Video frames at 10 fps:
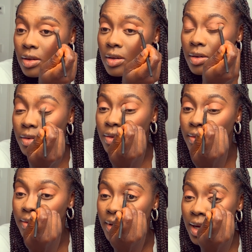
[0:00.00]

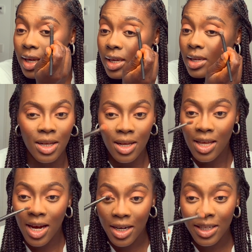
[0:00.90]
Alright,
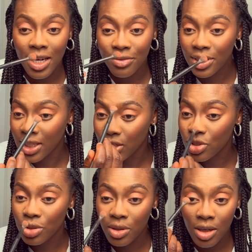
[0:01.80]
I already have a
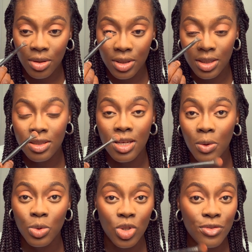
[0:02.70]
natural this. I
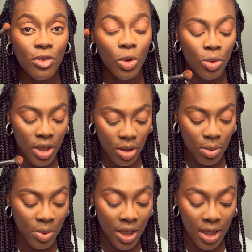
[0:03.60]
will just follow it up
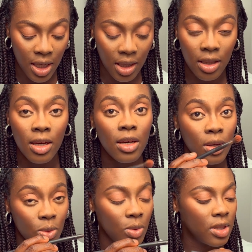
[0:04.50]
again
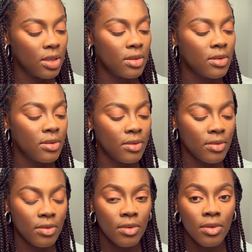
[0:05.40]
with this.
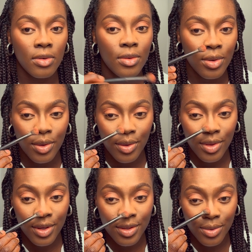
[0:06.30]

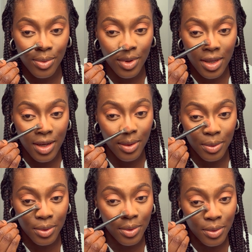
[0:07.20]
This is what I
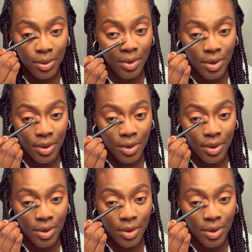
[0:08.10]
will do.